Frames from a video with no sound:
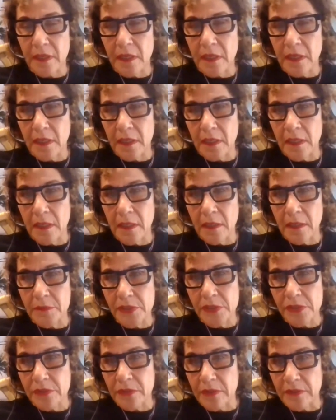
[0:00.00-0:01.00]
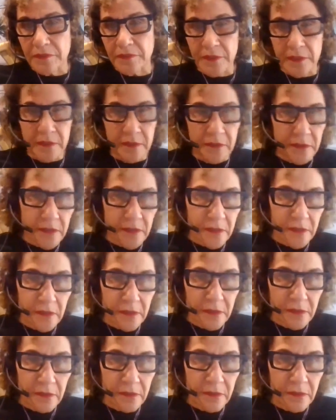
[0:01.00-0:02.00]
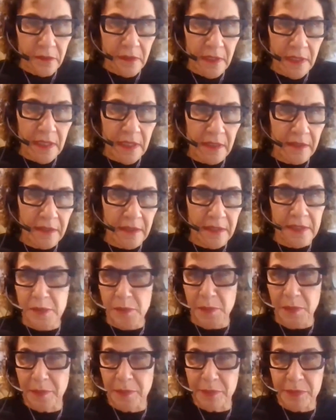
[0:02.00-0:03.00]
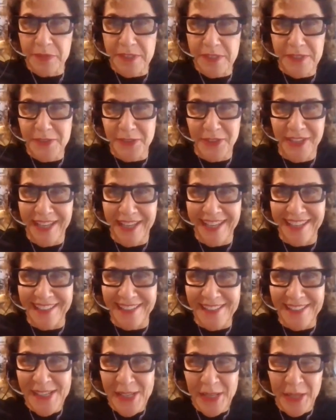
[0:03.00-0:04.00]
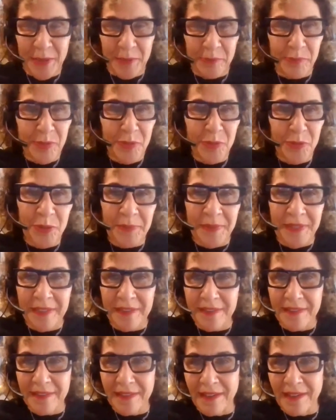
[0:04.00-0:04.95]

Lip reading: And I'm sure it felt good to you that these people still had employment.